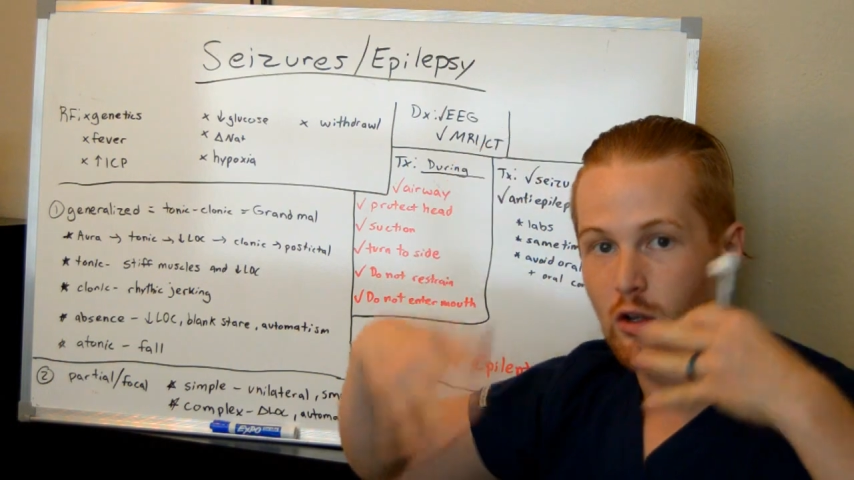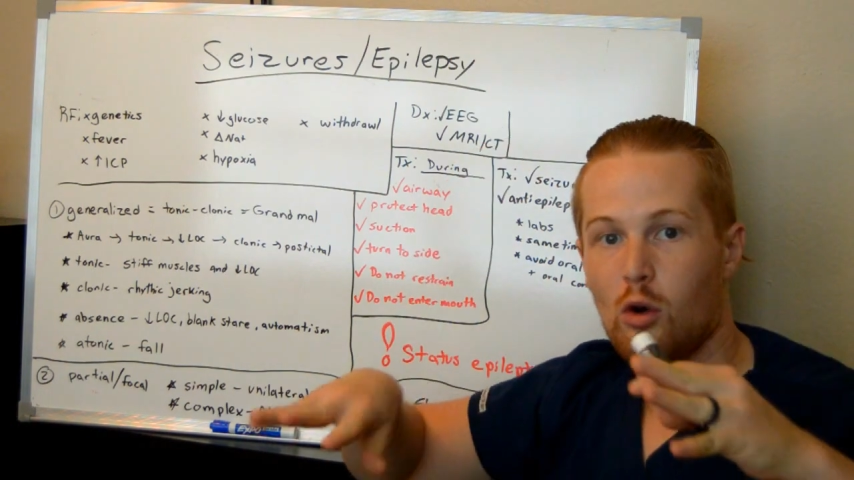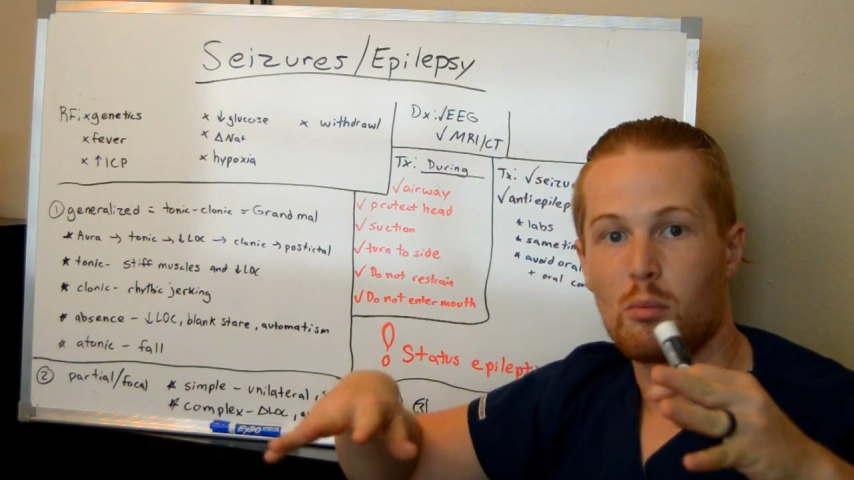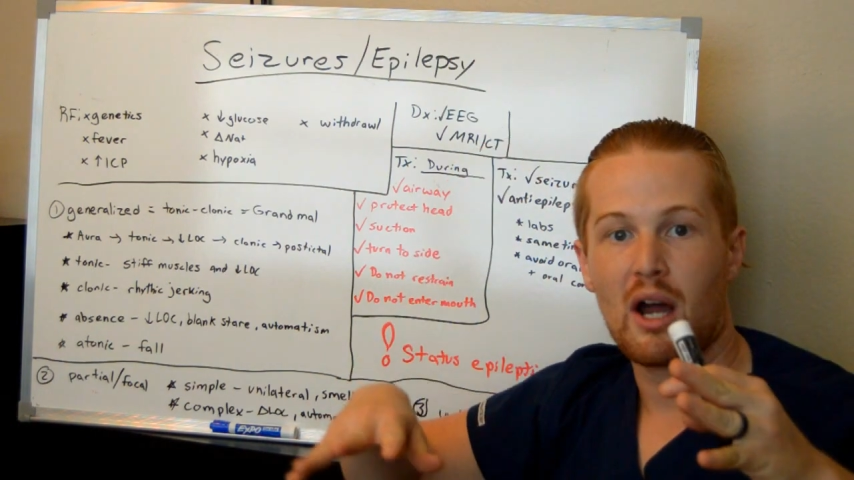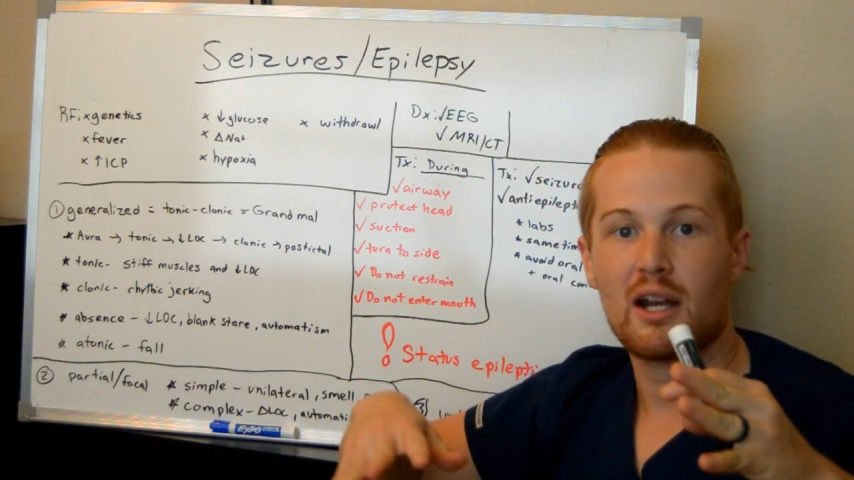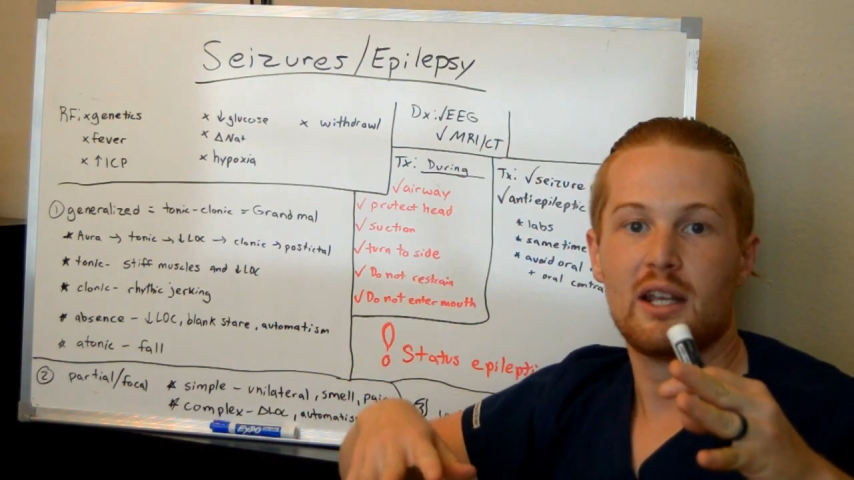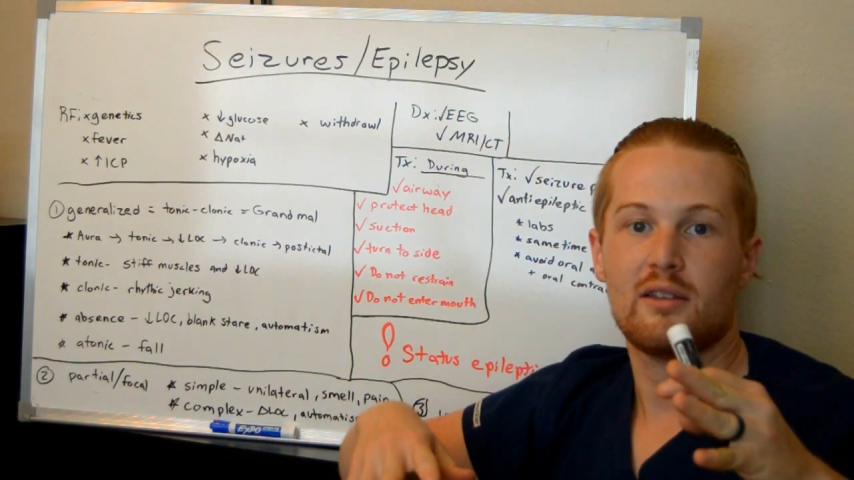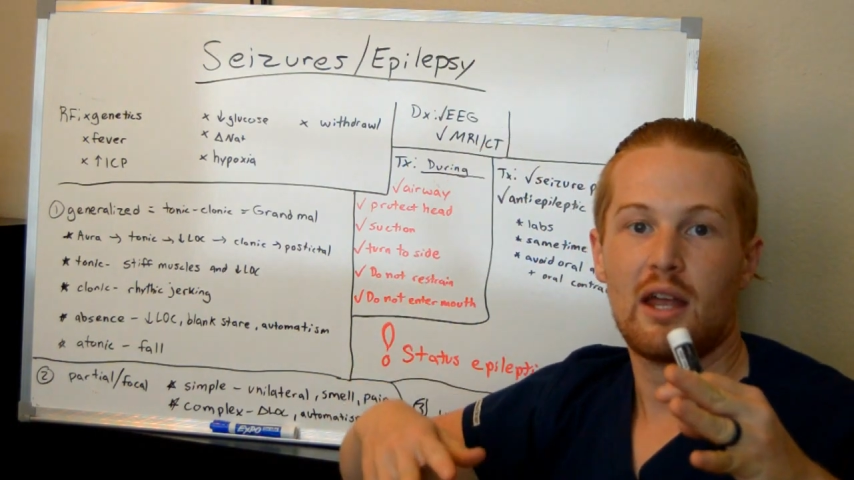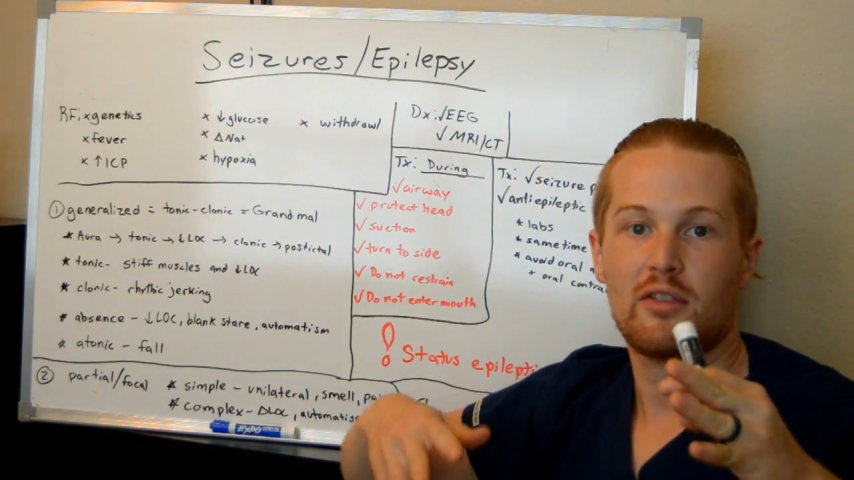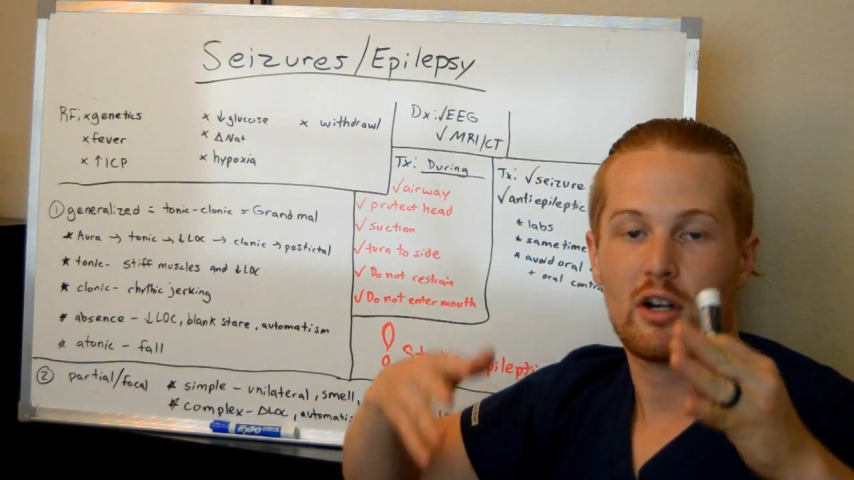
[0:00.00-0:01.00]
the whole body in
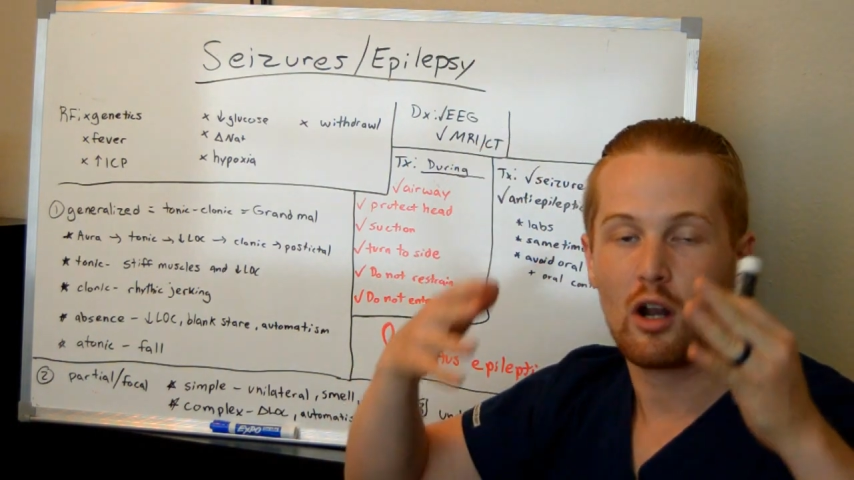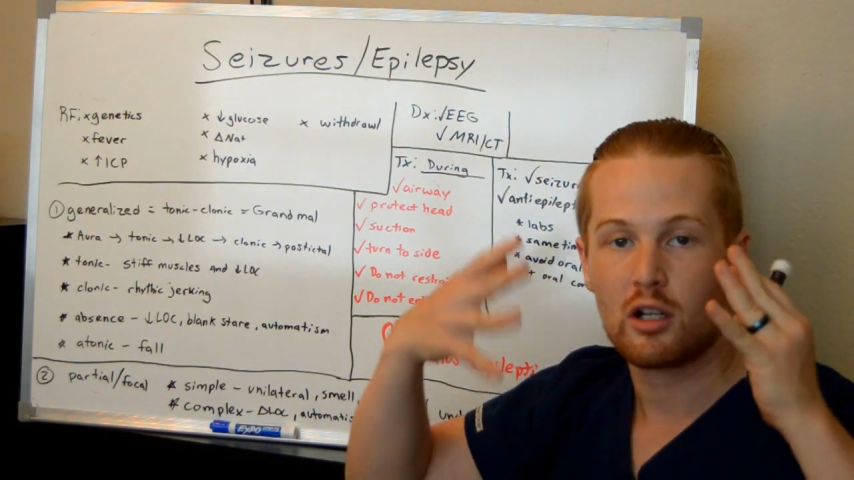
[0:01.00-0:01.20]
that they're